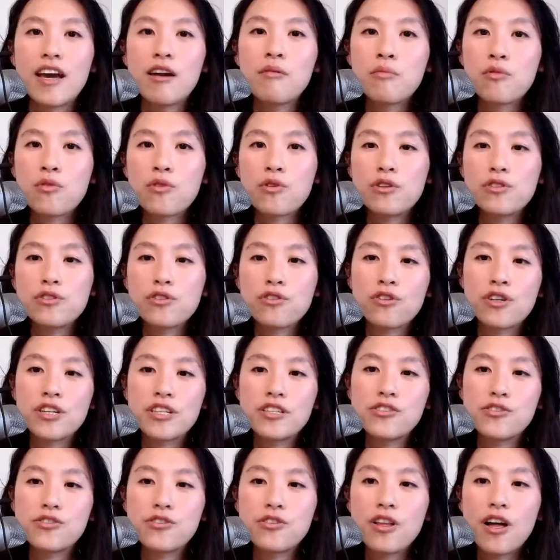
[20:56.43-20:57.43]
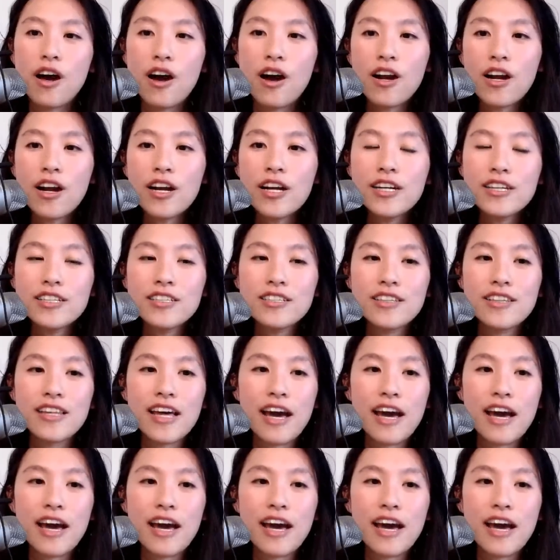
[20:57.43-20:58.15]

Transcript: emerald crystal heart